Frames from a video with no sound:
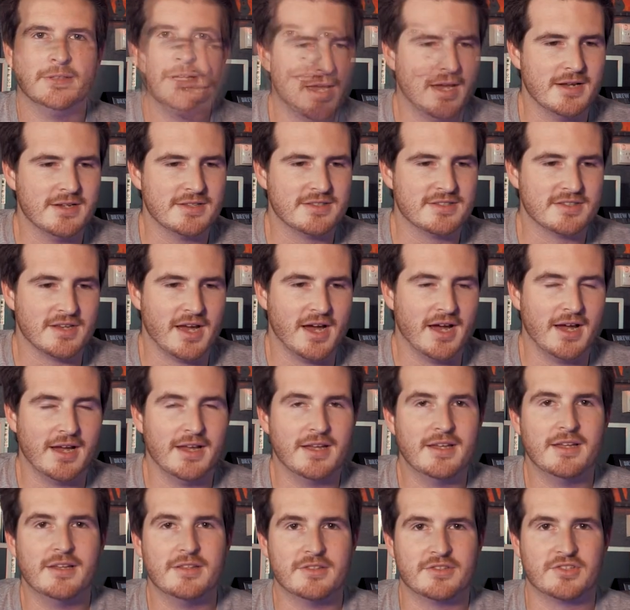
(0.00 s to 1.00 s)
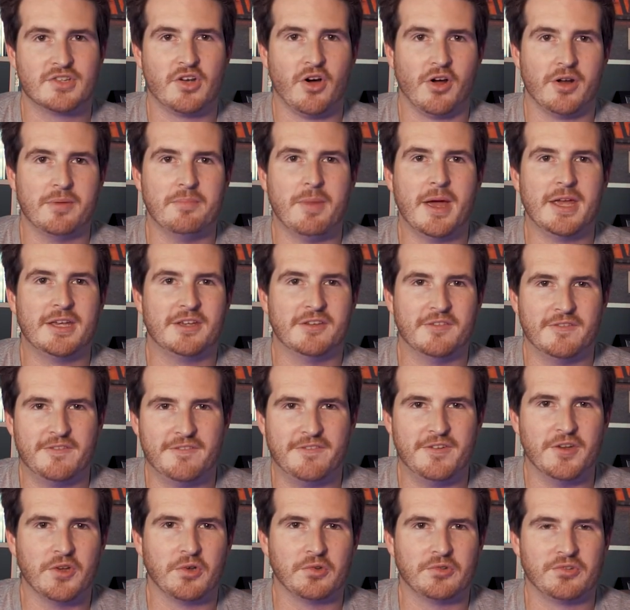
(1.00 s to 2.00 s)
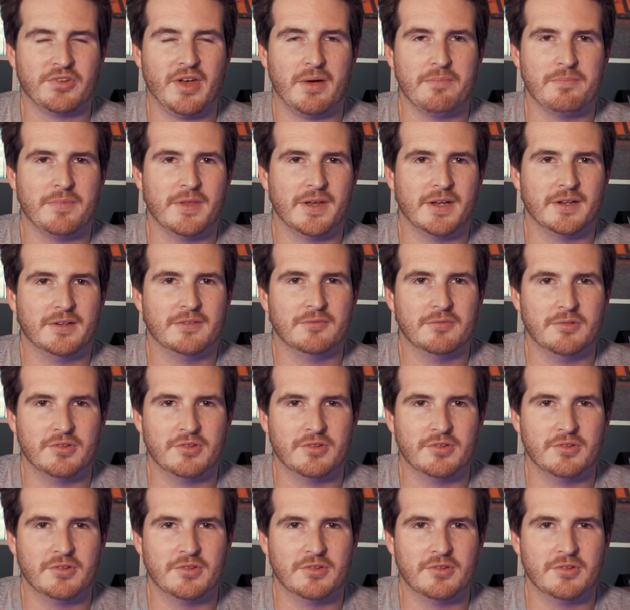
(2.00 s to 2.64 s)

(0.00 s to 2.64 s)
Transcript: And it's got to make you feel something,